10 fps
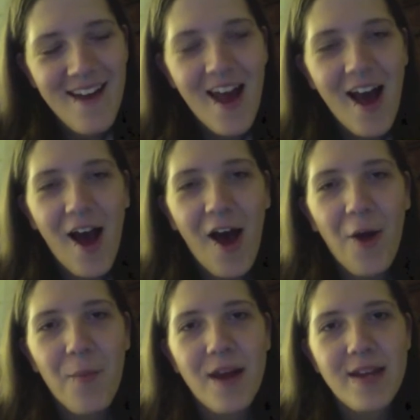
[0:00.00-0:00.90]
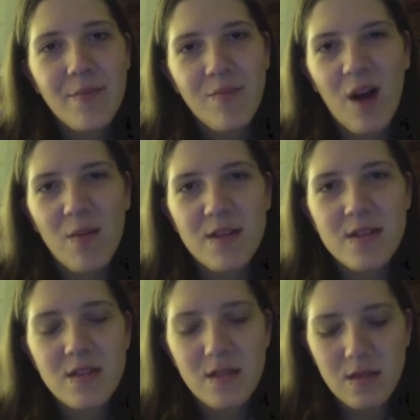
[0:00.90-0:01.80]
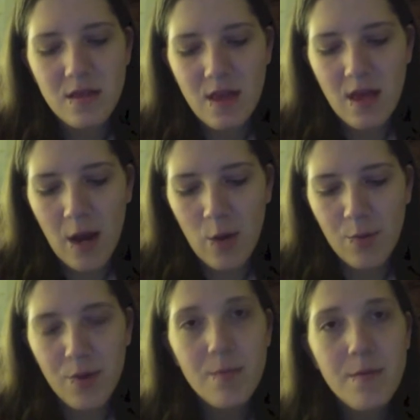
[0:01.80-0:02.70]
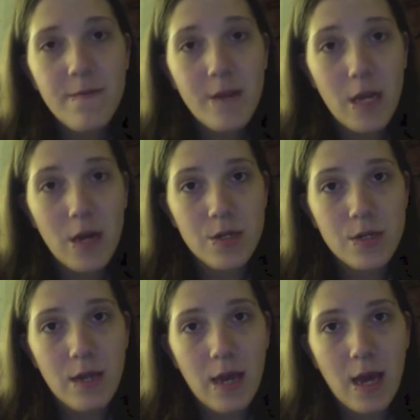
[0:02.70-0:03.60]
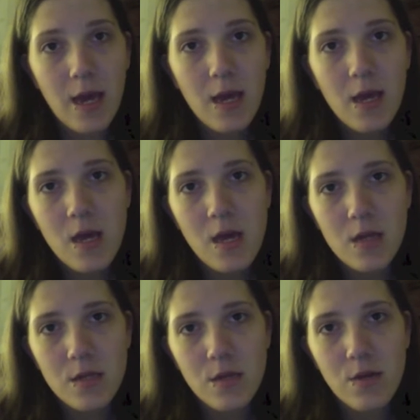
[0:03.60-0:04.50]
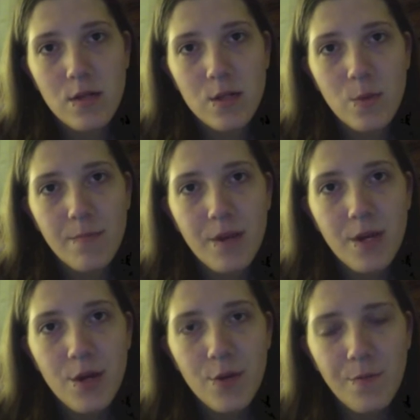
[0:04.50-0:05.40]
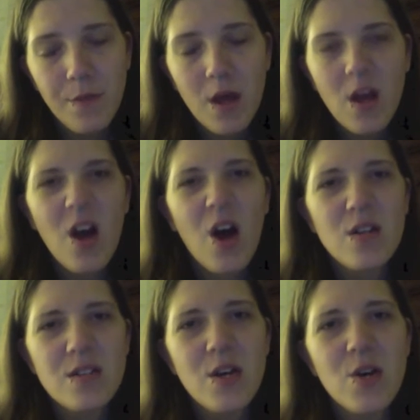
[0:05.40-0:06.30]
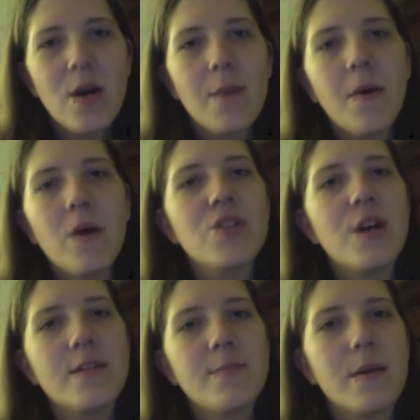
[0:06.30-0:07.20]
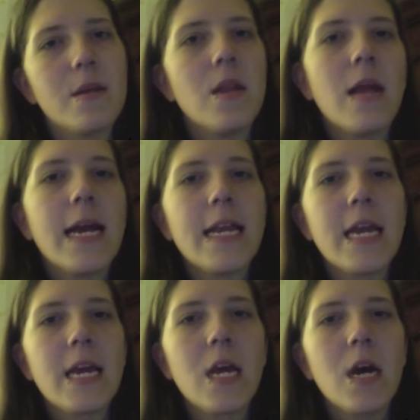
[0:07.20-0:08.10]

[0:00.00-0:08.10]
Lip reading: I did promise that I would put up a video today, and so that's what I'm gonna do. Also, I apologize about the lighting.